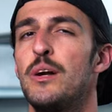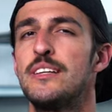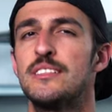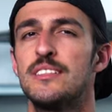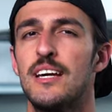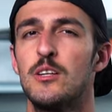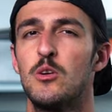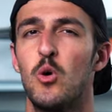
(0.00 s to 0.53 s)
brakes
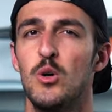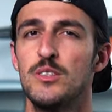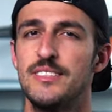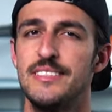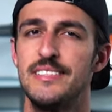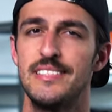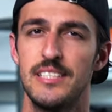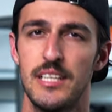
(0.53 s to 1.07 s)
can cause
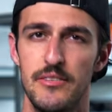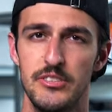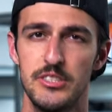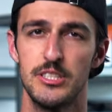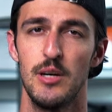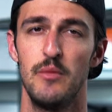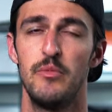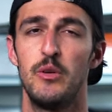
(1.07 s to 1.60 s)
the surface
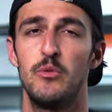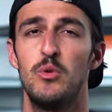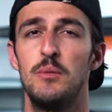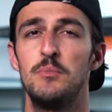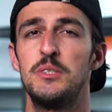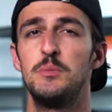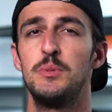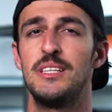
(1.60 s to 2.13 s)
of the
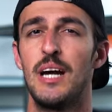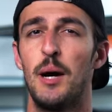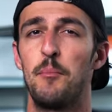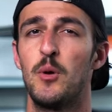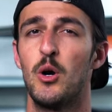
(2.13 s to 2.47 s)
rim to become